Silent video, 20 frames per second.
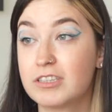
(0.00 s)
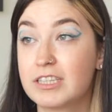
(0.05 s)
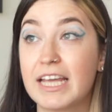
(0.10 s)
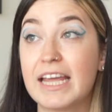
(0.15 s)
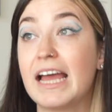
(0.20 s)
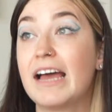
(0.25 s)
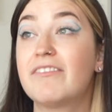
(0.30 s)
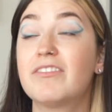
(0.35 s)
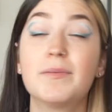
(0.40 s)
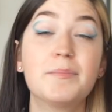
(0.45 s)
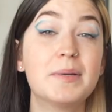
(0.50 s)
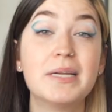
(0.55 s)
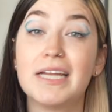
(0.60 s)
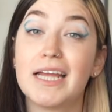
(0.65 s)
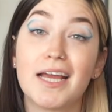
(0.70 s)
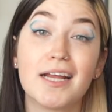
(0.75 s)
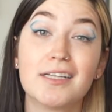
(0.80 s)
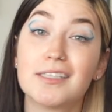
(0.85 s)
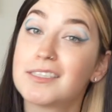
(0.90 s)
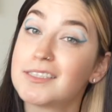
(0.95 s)
They have the
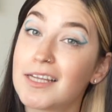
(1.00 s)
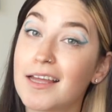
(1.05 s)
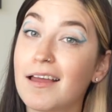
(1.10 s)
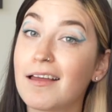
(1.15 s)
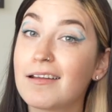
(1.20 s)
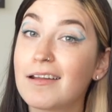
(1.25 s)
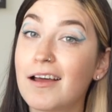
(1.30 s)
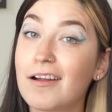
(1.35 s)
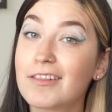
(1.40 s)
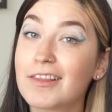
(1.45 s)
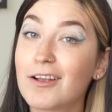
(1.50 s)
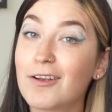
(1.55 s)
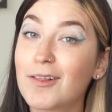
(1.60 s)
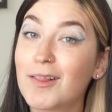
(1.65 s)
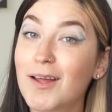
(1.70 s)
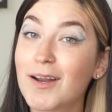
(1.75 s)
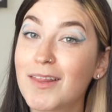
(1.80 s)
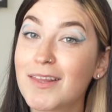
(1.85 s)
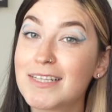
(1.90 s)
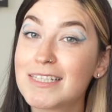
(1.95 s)
banana stand out there a
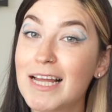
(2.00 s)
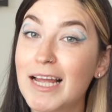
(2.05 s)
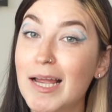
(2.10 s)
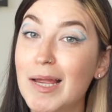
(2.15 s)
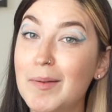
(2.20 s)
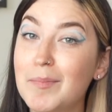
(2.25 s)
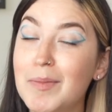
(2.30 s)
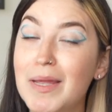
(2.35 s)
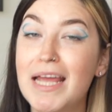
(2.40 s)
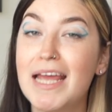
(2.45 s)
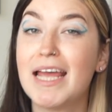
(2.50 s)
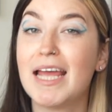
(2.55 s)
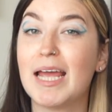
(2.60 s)
lot of the time.